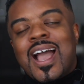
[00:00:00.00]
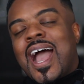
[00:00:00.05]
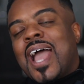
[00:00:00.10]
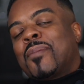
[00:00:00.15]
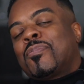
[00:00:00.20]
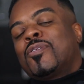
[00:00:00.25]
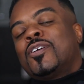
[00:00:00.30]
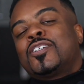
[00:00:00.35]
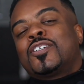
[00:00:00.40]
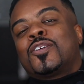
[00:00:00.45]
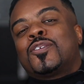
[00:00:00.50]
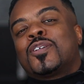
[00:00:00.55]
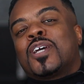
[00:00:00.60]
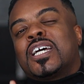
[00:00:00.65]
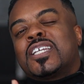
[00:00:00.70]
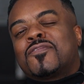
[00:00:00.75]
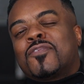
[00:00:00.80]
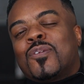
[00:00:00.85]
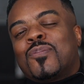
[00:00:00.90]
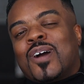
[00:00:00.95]
I appreciate you
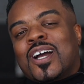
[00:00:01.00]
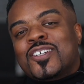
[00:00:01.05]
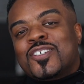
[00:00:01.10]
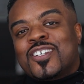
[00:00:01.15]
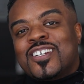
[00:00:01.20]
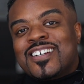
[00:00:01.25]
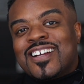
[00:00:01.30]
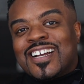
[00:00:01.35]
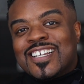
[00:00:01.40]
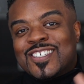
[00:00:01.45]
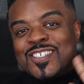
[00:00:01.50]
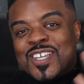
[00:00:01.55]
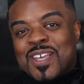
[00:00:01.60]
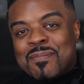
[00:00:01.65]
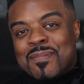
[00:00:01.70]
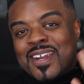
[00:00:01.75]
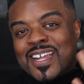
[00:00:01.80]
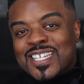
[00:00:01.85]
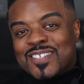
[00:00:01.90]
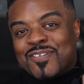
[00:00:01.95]
guys for watching. I'll see
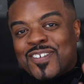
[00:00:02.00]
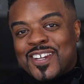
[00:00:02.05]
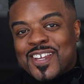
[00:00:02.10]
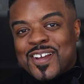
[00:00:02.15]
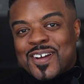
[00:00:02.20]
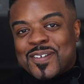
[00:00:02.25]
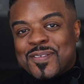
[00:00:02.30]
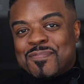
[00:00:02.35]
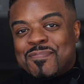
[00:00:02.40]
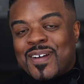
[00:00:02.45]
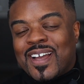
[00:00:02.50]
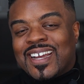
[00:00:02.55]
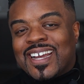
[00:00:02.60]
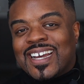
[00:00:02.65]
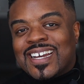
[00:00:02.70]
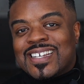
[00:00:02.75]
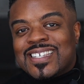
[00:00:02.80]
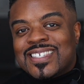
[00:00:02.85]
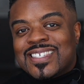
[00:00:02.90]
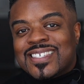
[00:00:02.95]
you in my next video. Bye
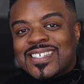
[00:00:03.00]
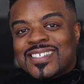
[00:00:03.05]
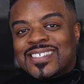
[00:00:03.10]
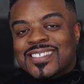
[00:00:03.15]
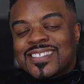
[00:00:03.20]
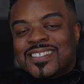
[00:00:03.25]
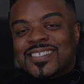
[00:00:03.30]
guys.